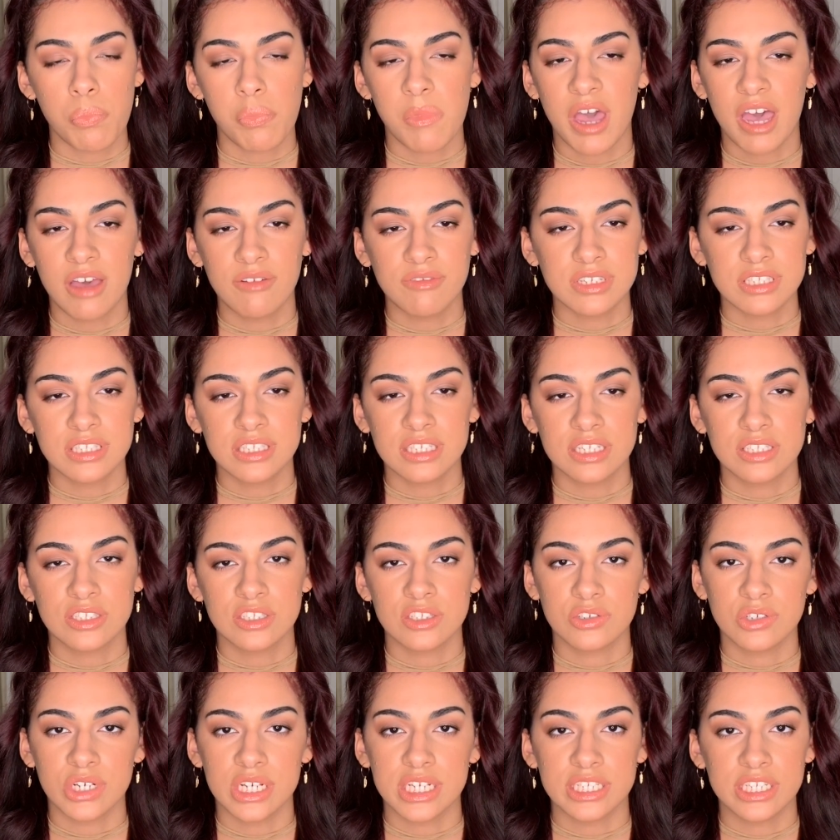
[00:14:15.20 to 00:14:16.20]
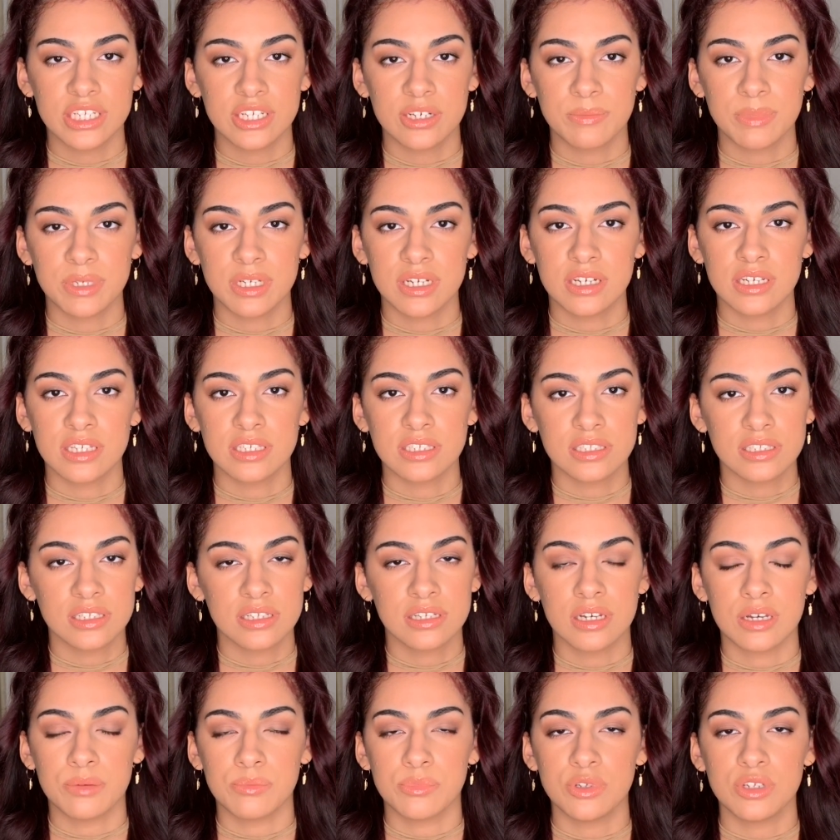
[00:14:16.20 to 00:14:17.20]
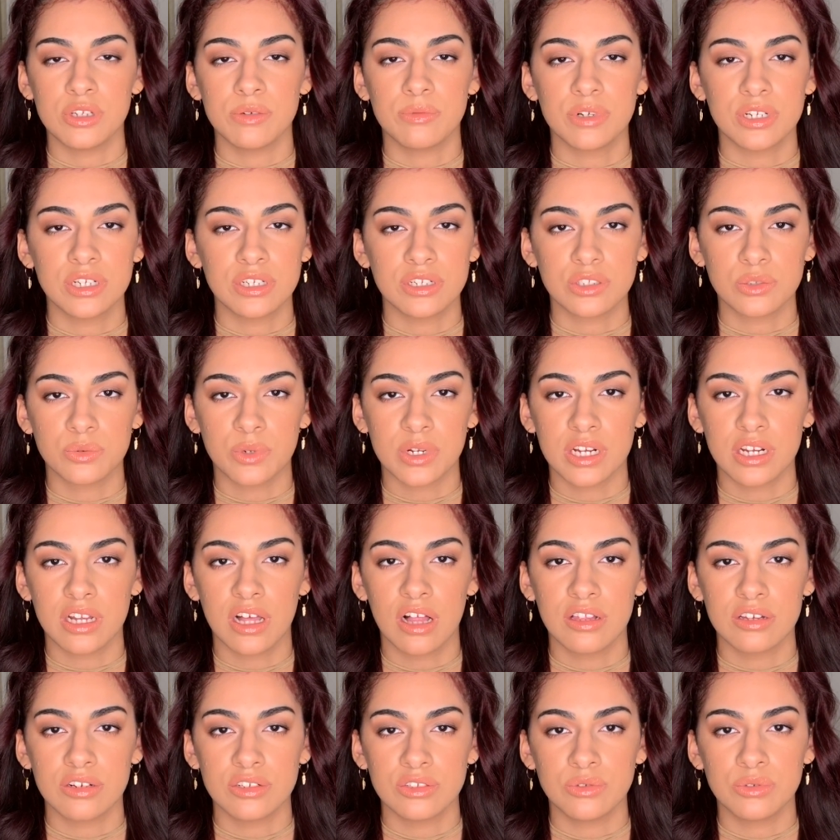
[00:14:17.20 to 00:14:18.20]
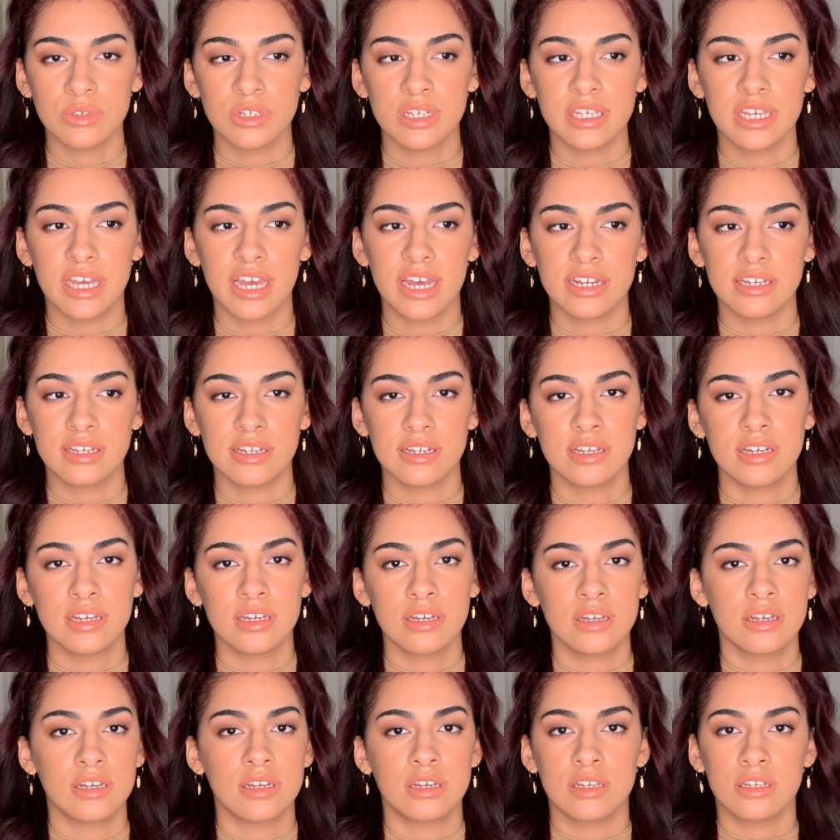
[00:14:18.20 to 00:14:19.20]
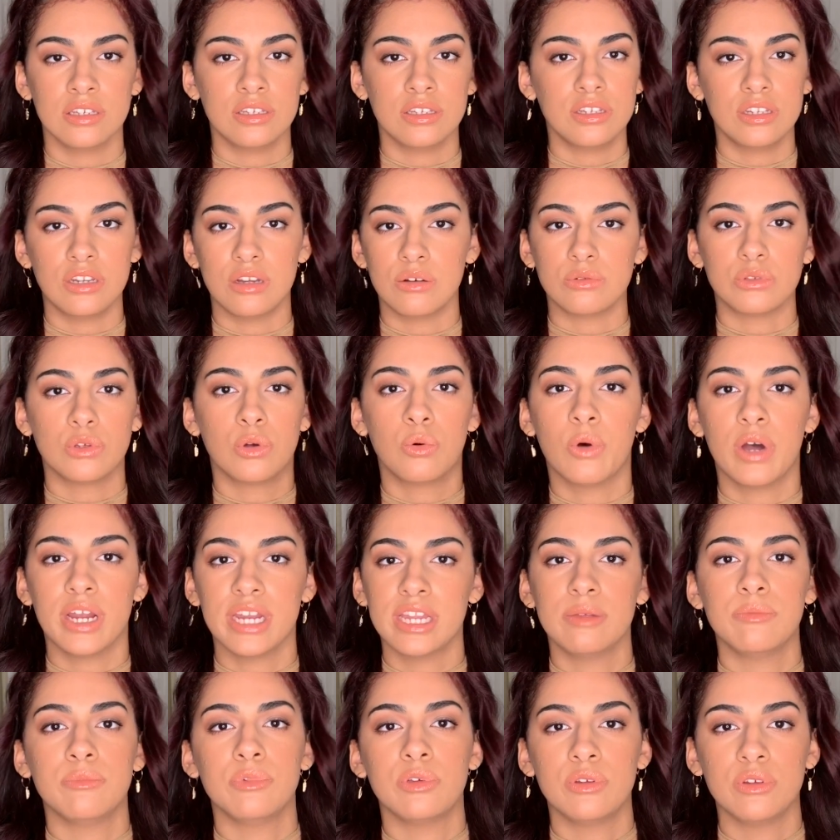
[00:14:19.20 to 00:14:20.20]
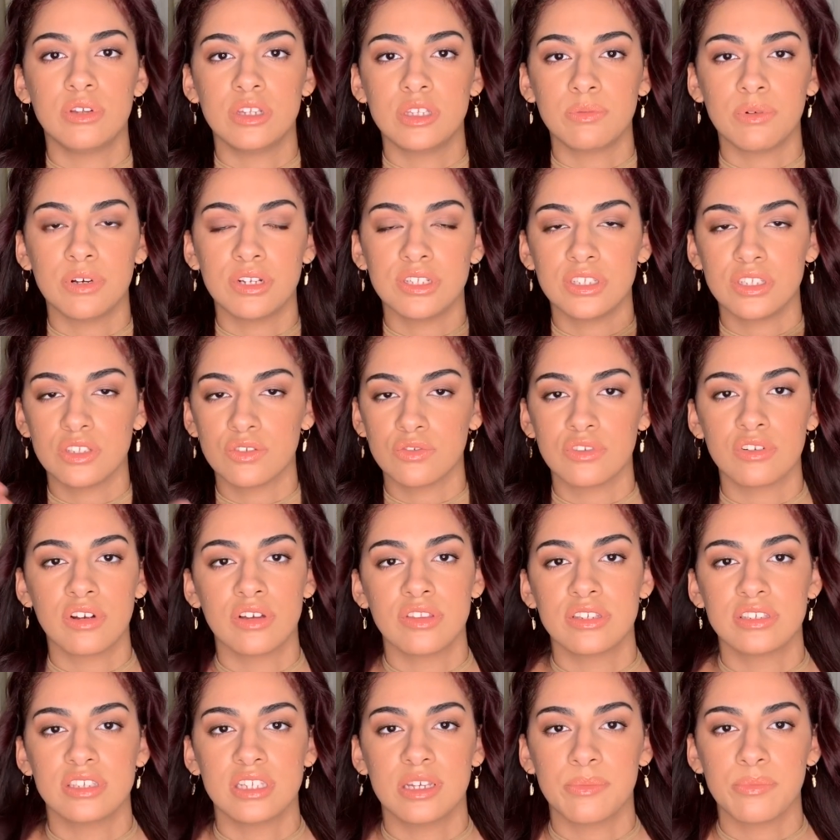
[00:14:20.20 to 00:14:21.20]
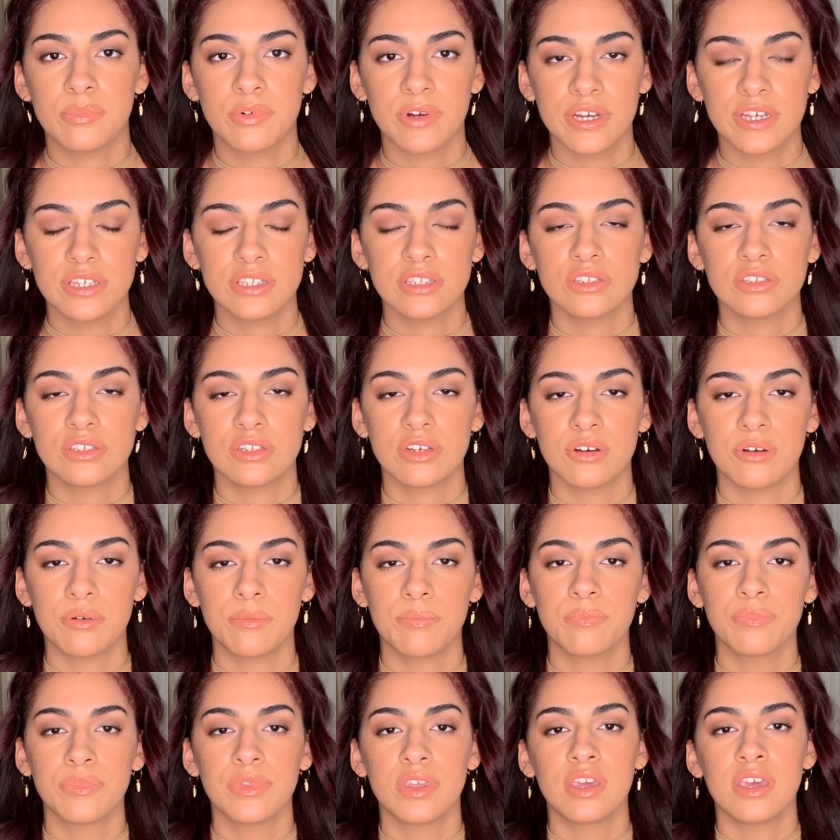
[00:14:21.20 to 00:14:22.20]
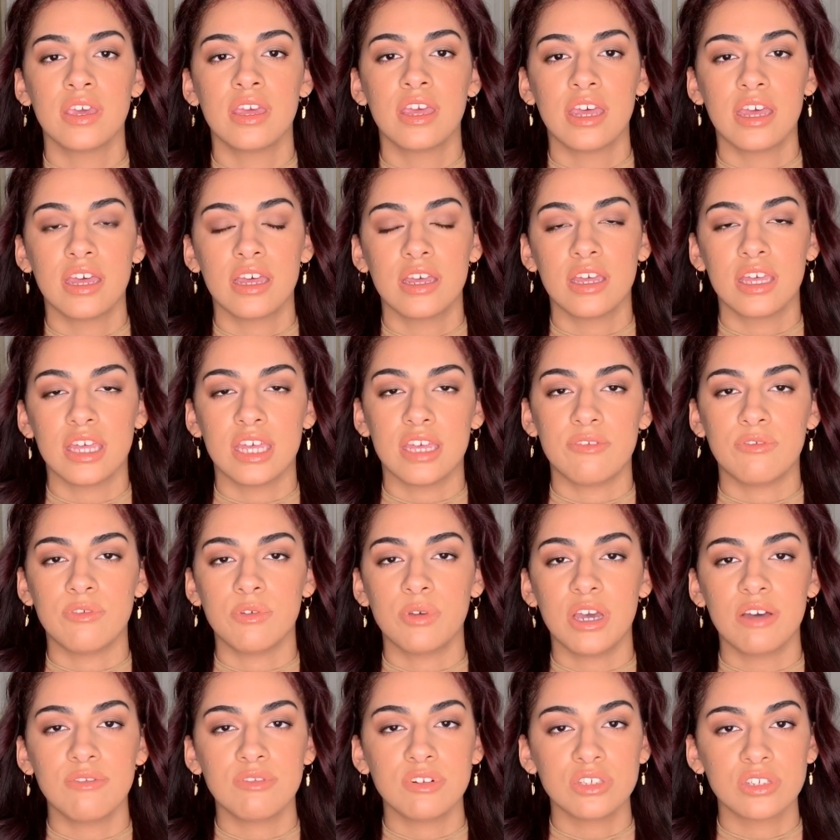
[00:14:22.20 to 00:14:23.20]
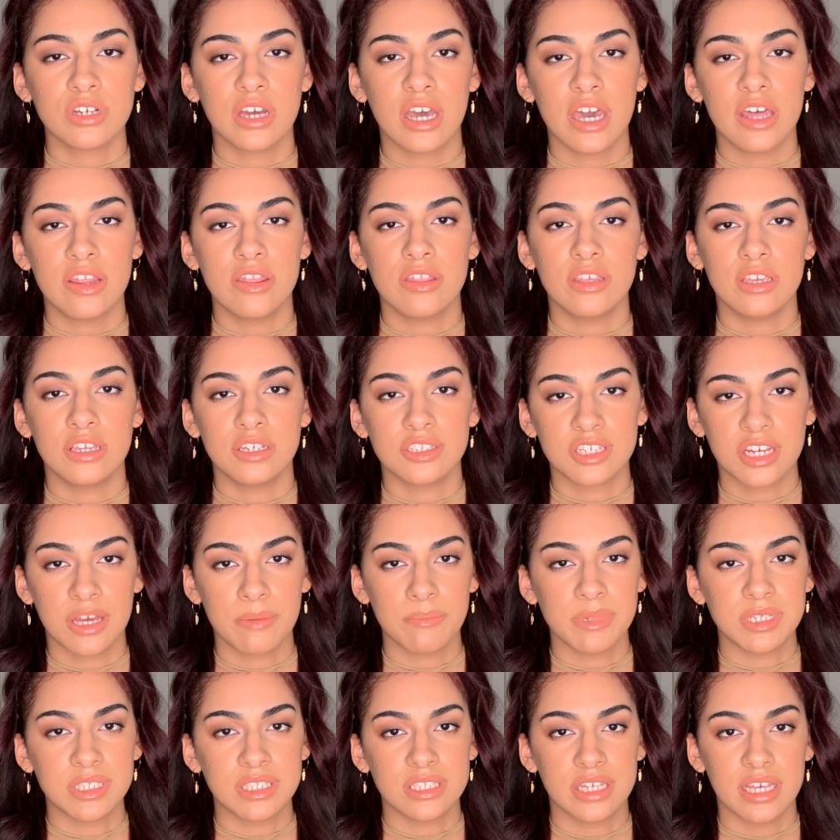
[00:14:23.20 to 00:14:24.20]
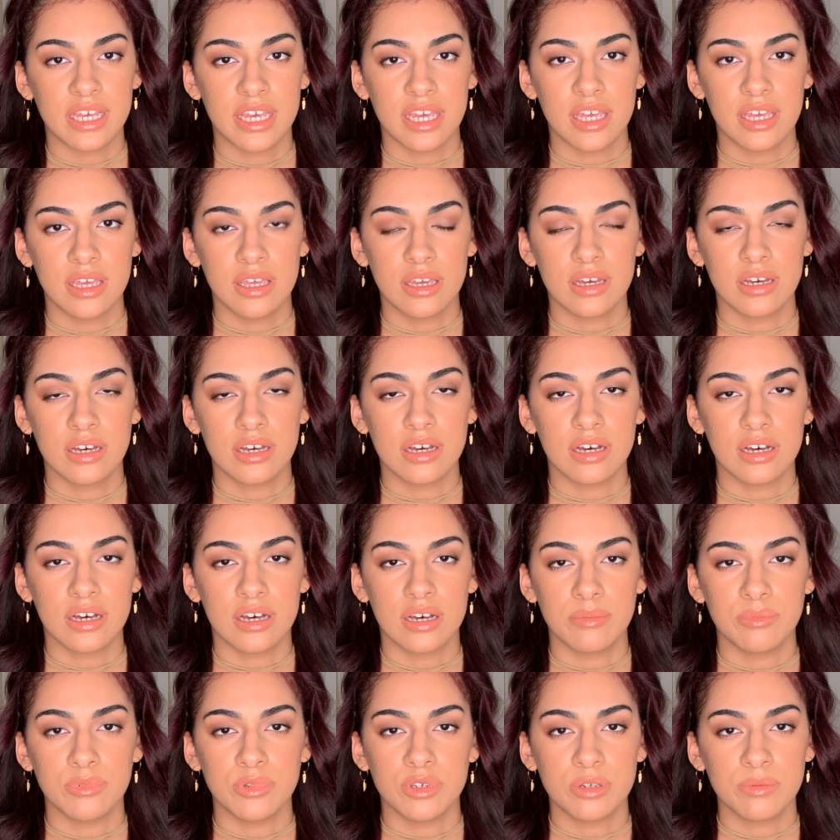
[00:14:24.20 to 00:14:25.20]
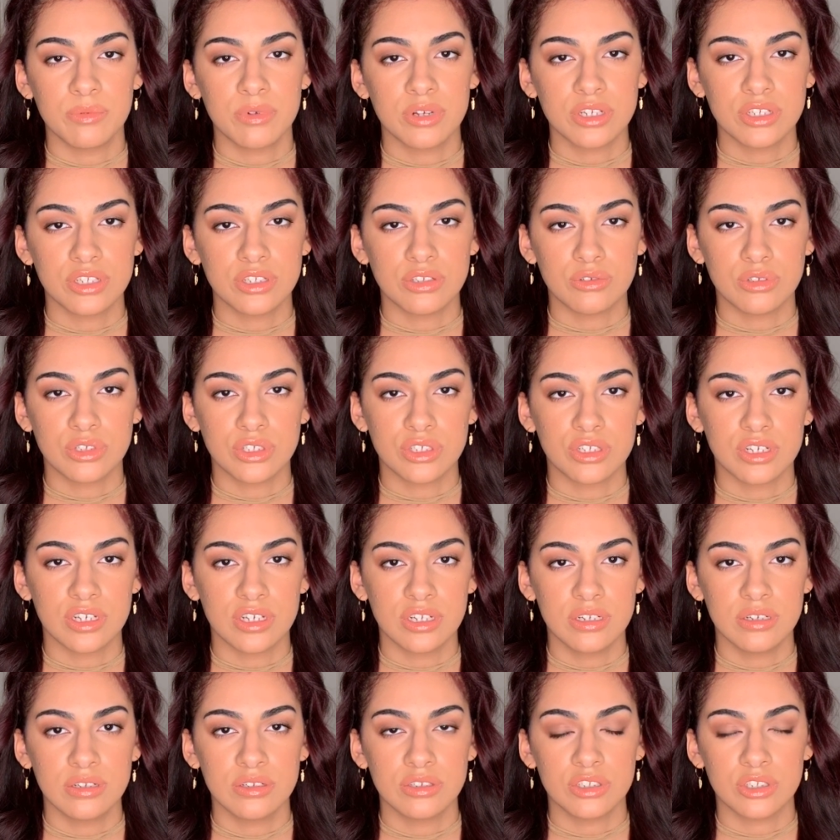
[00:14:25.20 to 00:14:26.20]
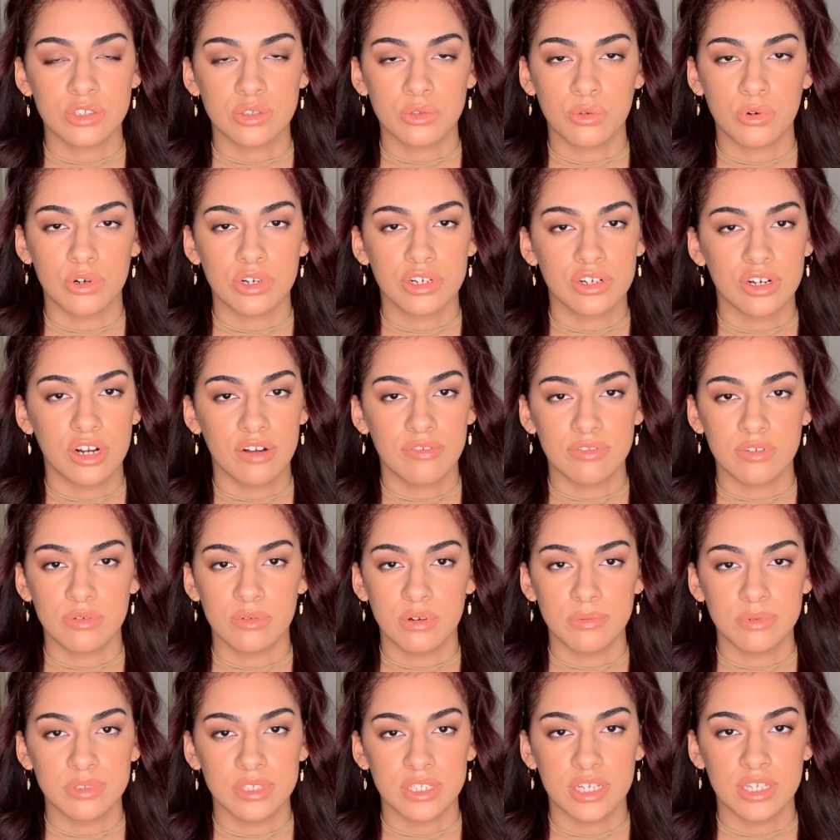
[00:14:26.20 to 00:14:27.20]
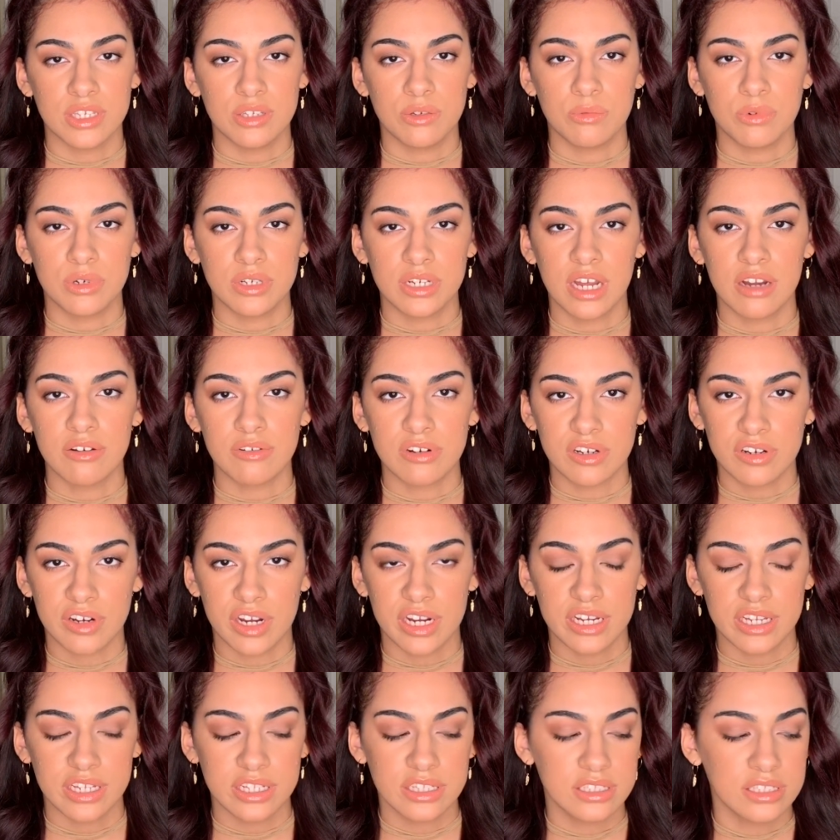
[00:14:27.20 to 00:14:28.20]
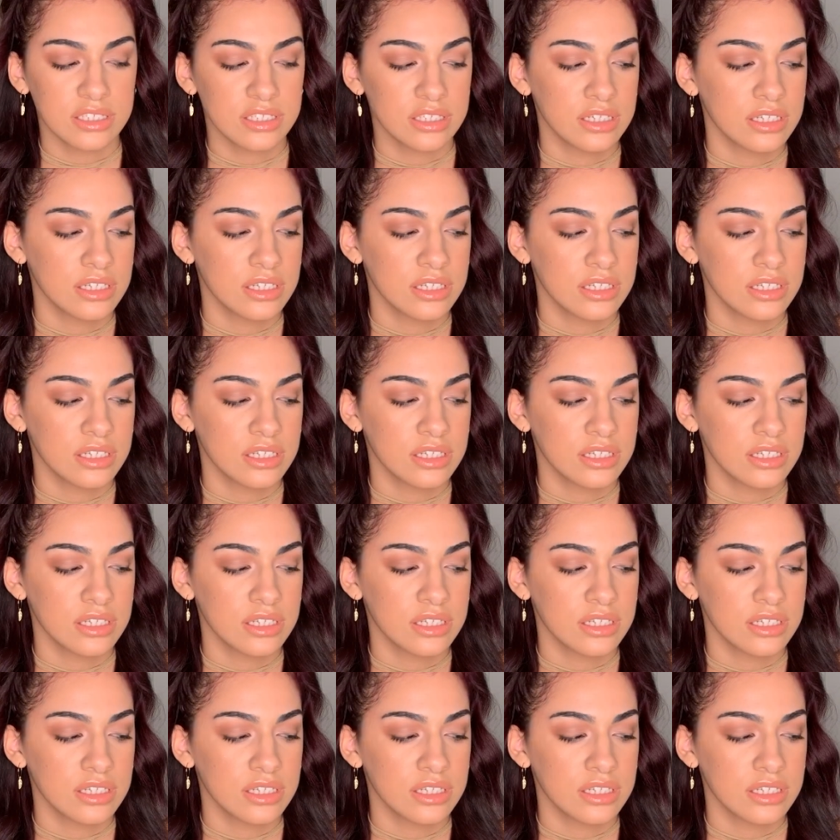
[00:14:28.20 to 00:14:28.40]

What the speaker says: obviously it's a great deal because a beauty blender is $20. You could get, you know, 20 beauty sponges for around the same price. So if you haven't tried the Shop Miss A beauty blender, you should. Just order off the website. You will not regret it.